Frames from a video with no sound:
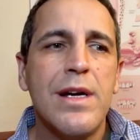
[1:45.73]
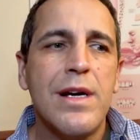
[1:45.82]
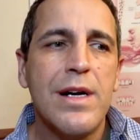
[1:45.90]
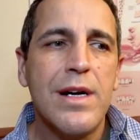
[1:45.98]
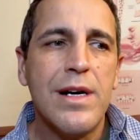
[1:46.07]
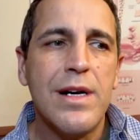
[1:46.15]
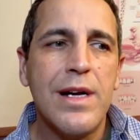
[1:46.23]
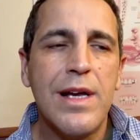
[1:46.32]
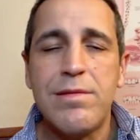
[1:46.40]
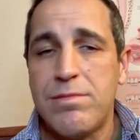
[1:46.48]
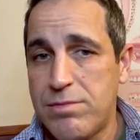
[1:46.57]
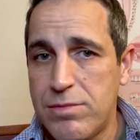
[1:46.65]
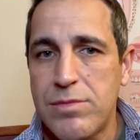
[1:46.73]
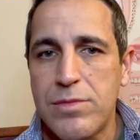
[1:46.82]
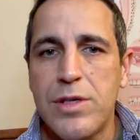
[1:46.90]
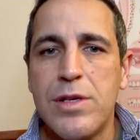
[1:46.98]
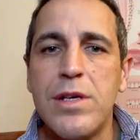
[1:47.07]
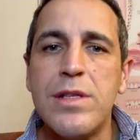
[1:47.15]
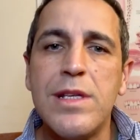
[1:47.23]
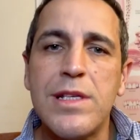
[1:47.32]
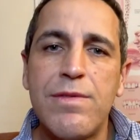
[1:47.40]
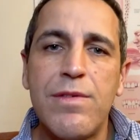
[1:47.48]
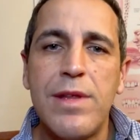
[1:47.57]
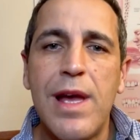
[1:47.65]
Uh, and goodness
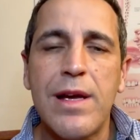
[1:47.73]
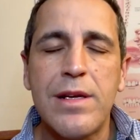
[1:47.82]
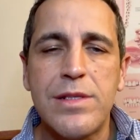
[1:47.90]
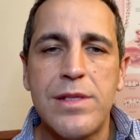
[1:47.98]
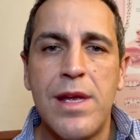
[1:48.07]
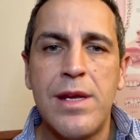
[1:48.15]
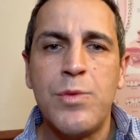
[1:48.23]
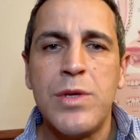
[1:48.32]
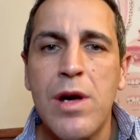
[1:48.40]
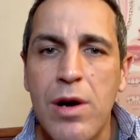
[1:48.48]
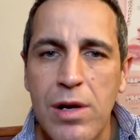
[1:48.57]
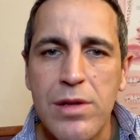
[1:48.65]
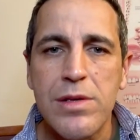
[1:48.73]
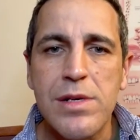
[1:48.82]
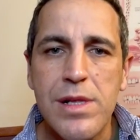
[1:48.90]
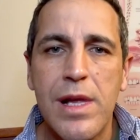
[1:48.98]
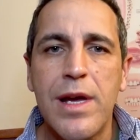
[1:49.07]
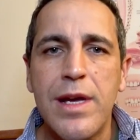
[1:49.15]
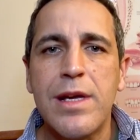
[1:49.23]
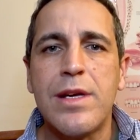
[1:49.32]
for that, because then we'd all look like